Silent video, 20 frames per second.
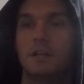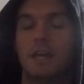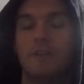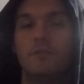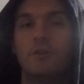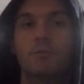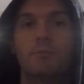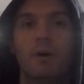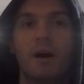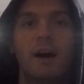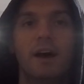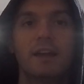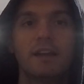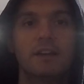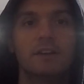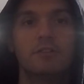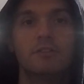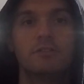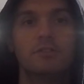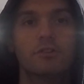If
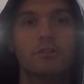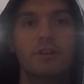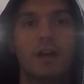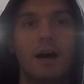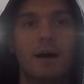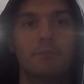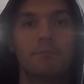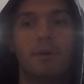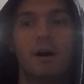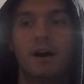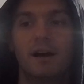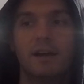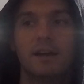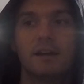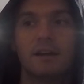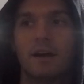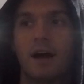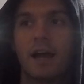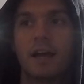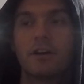you're not
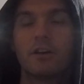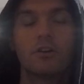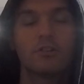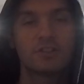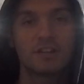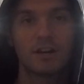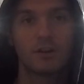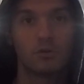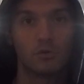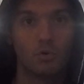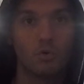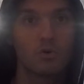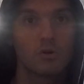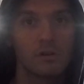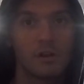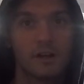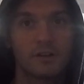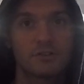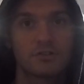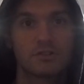buying, I can understand a dual
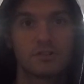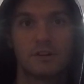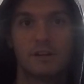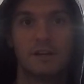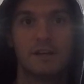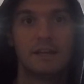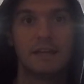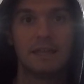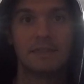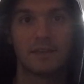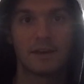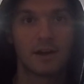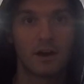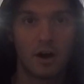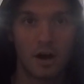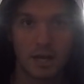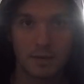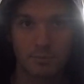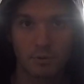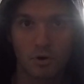clutch in like a
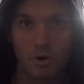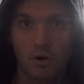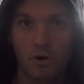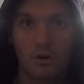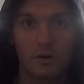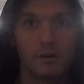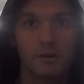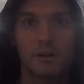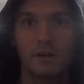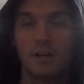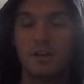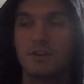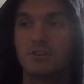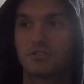hypercar,